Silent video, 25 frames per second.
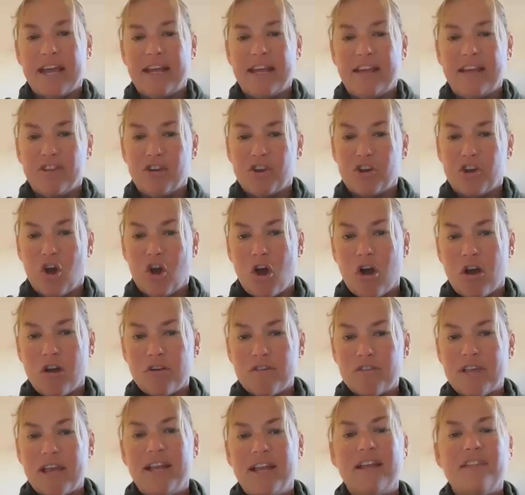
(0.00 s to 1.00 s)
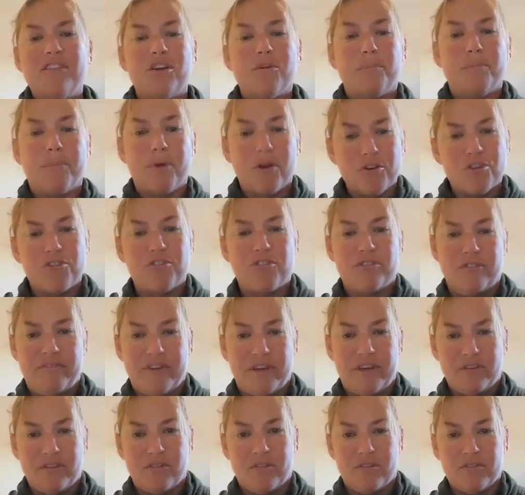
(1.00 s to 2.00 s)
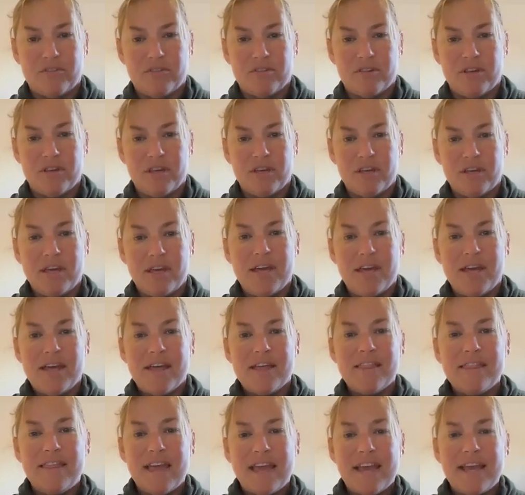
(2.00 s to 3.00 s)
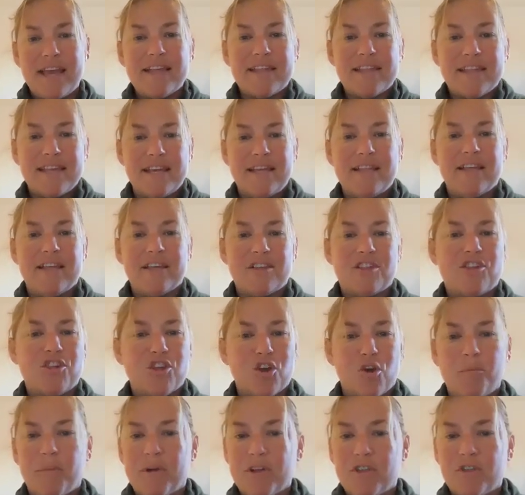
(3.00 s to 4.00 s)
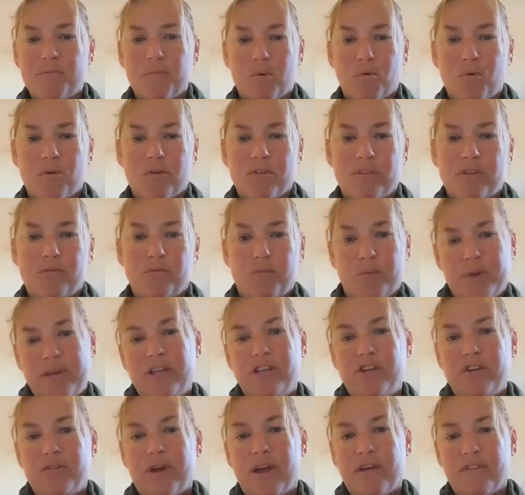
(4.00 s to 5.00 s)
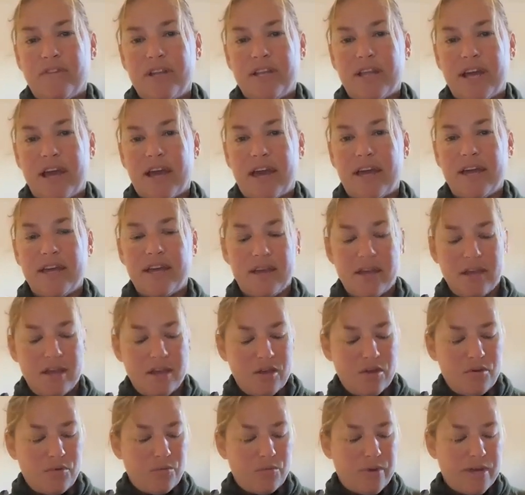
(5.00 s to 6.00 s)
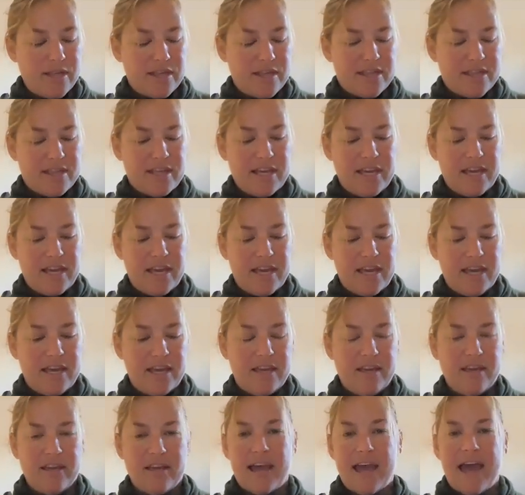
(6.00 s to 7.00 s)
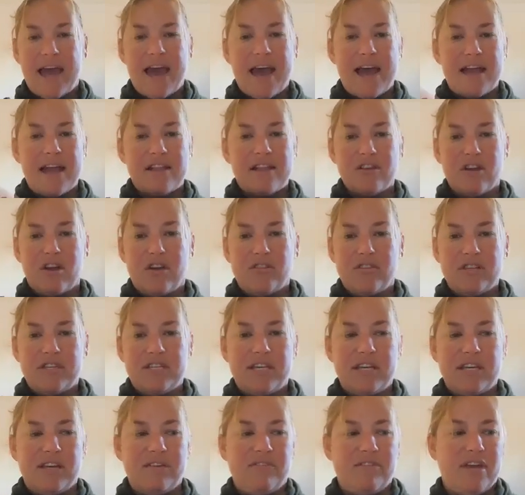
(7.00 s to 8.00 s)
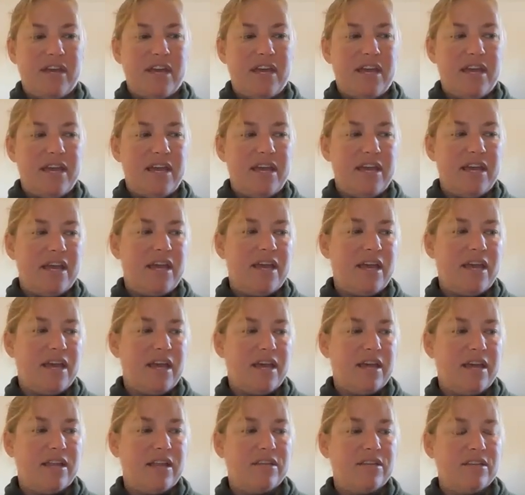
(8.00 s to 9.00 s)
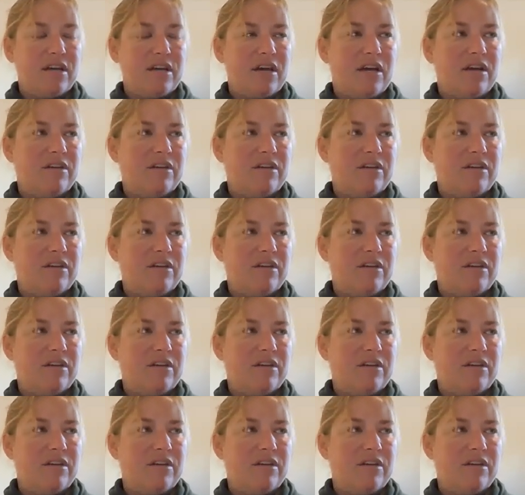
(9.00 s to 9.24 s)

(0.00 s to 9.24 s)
in their cars and in their personal vehicles. They see this so much more than we do every day. We see ads on the TV and